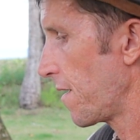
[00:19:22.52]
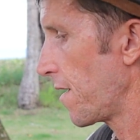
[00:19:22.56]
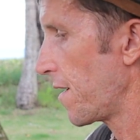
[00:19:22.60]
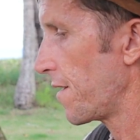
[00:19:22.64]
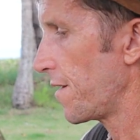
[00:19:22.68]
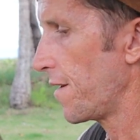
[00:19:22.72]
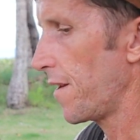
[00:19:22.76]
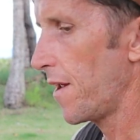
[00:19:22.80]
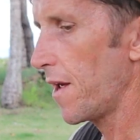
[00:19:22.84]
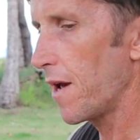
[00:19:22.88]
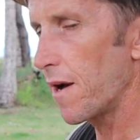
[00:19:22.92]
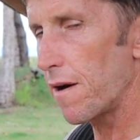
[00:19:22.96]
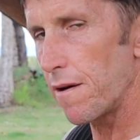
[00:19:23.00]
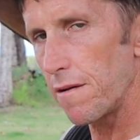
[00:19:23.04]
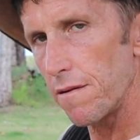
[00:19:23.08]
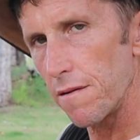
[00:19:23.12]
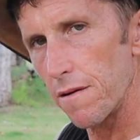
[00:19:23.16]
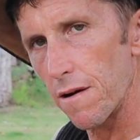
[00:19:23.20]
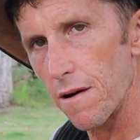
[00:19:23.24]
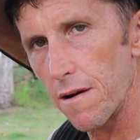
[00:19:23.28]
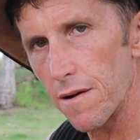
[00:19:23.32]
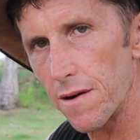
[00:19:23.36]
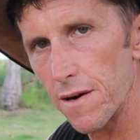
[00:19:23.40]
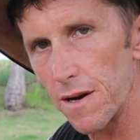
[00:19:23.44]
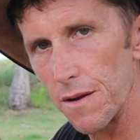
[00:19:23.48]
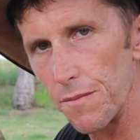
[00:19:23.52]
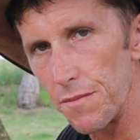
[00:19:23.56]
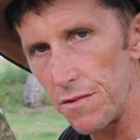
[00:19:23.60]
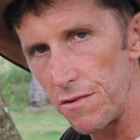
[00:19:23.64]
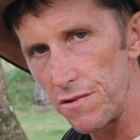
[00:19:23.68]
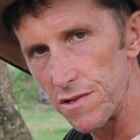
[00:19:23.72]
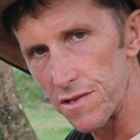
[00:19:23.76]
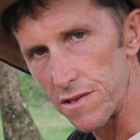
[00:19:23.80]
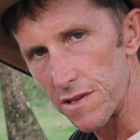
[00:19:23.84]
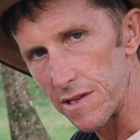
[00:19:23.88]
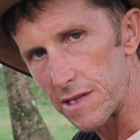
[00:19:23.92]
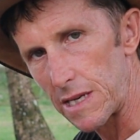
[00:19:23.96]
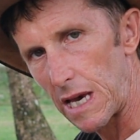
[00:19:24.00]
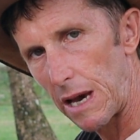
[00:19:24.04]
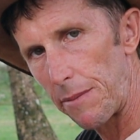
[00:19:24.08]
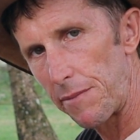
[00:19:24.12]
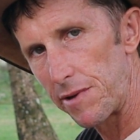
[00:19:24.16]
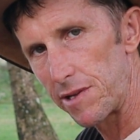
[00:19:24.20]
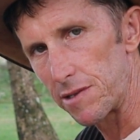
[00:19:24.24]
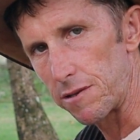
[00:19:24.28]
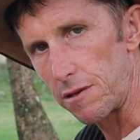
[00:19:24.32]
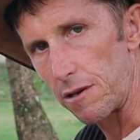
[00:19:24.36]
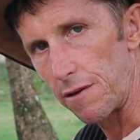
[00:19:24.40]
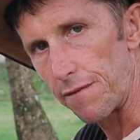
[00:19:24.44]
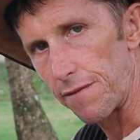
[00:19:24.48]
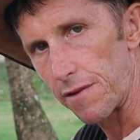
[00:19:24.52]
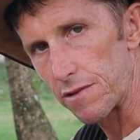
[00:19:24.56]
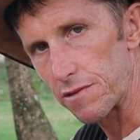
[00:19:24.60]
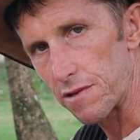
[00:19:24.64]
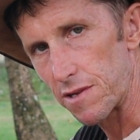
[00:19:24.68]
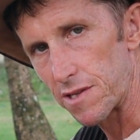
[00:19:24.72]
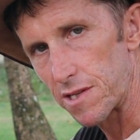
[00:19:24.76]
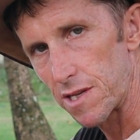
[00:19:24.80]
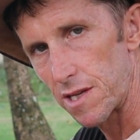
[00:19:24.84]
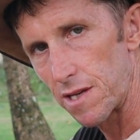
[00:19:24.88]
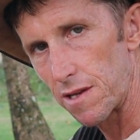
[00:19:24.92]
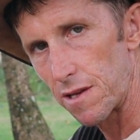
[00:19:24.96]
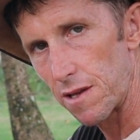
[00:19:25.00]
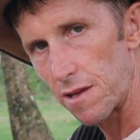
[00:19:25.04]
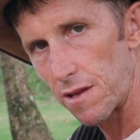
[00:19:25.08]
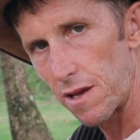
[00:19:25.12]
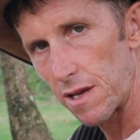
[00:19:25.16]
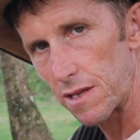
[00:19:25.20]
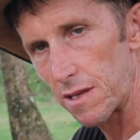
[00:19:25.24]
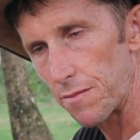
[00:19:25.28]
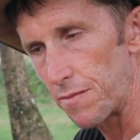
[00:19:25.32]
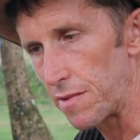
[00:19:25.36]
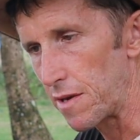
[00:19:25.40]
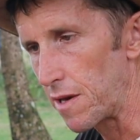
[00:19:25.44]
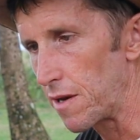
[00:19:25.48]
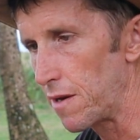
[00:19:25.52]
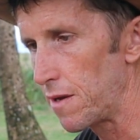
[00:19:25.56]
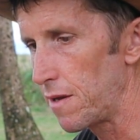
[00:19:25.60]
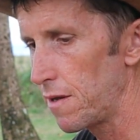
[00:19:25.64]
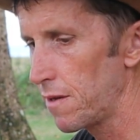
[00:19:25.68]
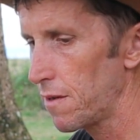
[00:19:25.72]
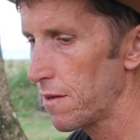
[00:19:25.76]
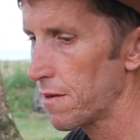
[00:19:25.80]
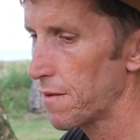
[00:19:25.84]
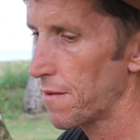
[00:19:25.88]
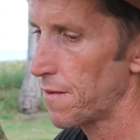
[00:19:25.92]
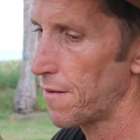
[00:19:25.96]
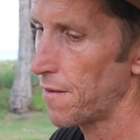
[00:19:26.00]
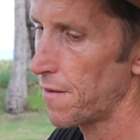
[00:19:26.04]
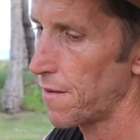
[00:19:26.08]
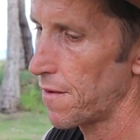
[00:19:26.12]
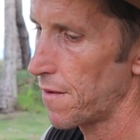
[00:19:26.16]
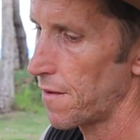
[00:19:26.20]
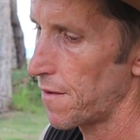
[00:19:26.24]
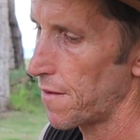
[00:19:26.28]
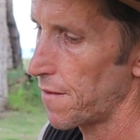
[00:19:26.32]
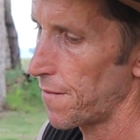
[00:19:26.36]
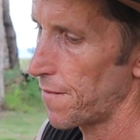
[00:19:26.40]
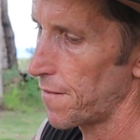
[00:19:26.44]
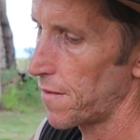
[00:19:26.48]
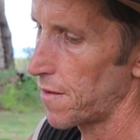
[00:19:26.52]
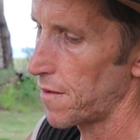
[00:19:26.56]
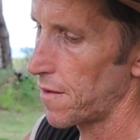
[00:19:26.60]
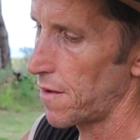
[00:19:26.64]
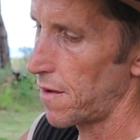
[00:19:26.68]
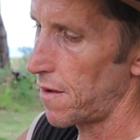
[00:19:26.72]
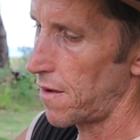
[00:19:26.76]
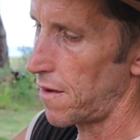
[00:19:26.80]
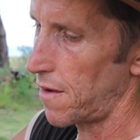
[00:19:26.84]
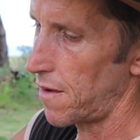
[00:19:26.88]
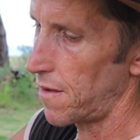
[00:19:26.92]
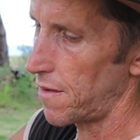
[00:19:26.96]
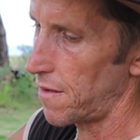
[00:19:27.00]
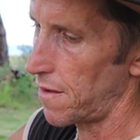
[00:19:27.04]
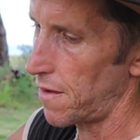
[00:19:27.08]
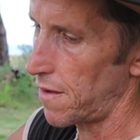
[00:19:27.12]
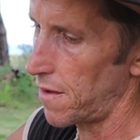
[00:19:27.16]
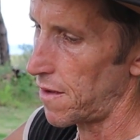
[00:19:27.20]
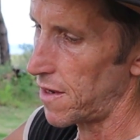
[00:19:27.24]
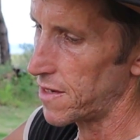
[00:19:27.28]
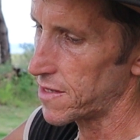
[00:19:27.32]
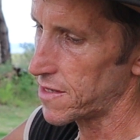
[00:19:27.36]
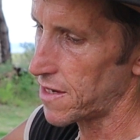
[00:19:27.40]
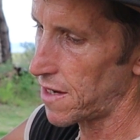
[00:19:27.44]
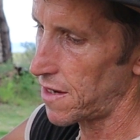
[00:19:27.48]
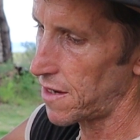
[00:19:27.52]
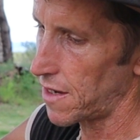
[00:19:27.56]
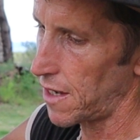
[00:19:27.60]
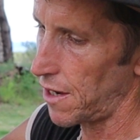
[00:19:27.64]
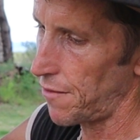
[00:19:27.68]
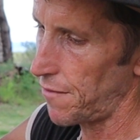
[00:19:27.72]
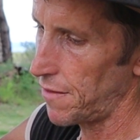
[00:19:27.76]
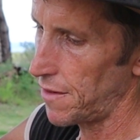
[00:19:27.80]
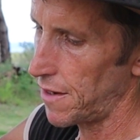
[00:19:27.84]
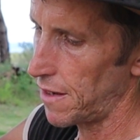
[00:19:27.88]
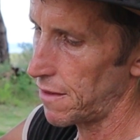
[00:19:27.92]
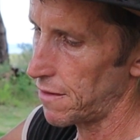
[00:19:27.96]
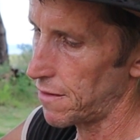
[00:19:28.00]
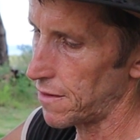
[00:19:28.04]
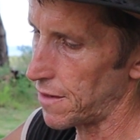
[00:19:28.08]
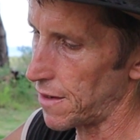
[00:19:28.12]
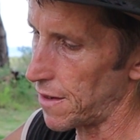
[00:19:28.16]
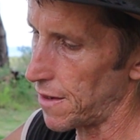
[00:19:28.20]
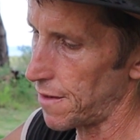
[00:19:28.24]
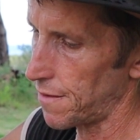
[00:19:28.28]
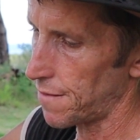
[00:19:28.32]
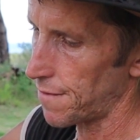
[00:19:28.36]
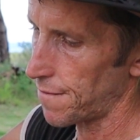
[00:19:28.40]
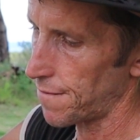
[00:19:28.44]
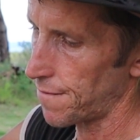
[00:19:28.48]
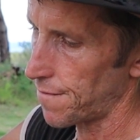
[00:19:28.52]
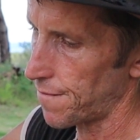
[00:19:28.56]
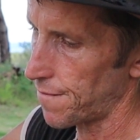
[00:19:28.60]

And now I'm going to be using this cabbage leaf, as I said at the beginning. It's going to go in there like that.